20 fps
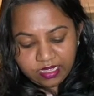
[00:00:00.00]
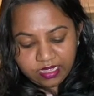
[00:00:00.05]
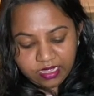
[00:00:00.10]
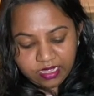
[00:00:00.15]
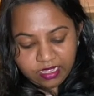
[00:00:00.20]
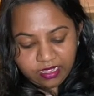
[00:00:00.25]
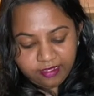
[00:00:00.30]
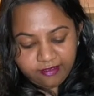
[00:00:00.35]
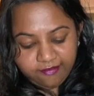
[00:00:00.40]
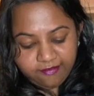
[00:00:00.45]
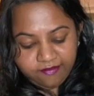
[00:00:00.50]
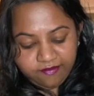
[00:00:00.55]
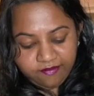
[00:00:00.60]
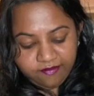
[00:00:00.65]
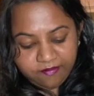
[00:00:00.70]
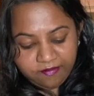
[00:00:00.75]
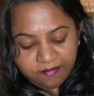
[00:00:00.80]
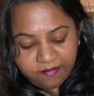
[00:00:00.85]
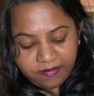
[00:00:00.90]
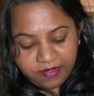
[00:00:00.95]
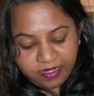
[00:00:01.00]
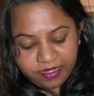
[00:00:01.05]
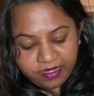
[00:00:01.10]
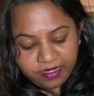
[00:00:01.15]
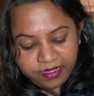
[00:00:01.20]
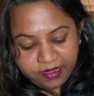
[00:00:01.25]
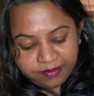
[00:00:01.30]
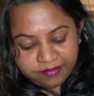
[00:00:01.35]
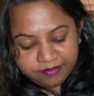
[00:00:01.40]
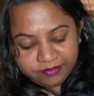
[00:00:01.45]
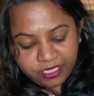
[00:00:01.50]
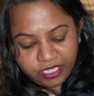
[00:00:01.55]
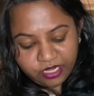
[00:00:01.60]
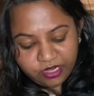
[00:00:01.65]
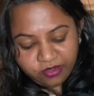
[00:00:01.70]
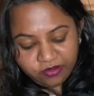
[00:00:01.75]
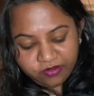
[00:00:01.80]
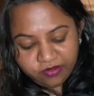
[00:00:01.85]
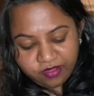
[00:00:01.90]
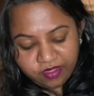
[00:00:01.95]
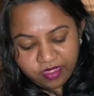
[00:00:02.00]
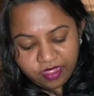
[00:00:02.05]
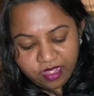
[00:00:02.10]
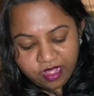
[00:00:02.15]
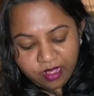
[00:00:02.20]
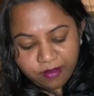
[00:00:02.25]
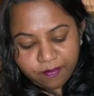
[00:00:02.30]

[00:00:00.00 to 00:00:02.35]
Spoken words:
a